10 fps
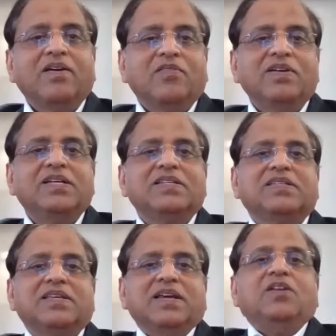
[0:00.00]
which
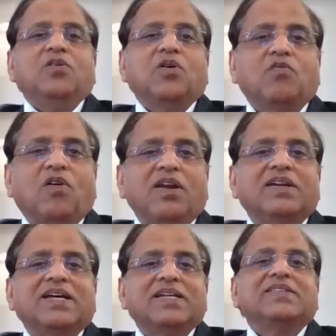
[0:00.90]
is in your
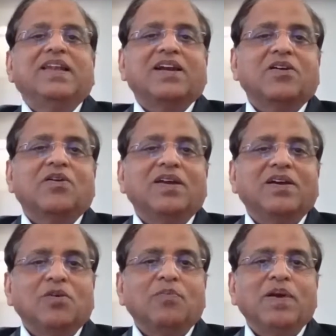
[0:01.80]
wallet as electronic
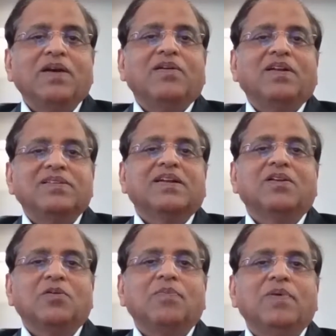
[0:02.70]
rupee or digital
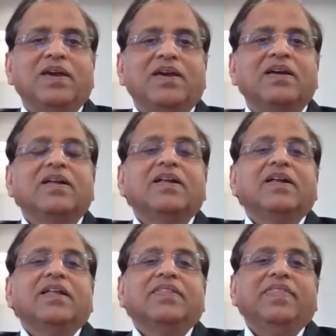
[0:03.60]
rupee,
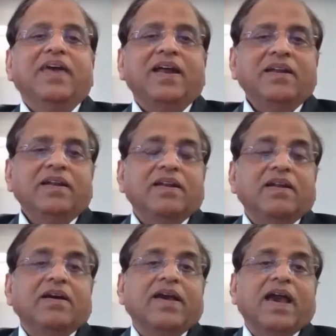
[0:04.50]
then
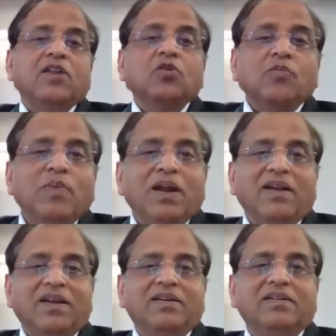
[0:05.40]
can you
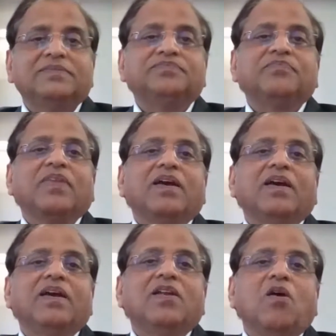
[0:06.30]
build
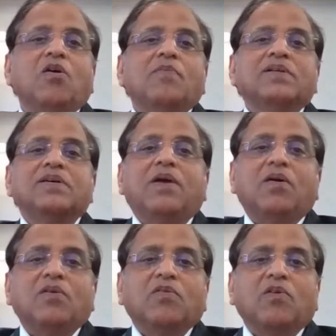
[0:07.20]
enormous
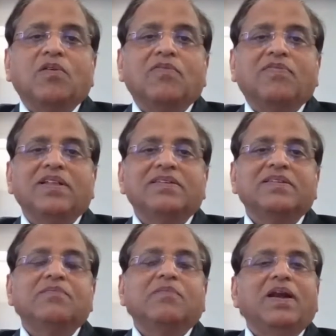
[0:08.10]
amount of confidence
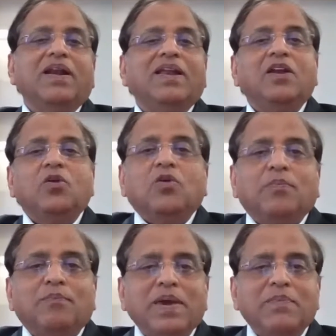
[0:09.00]
in multitude
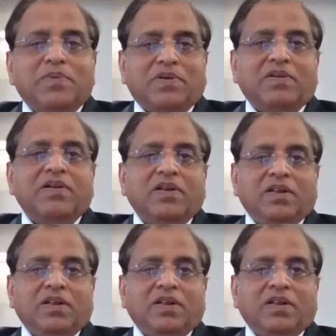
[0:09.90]
of people?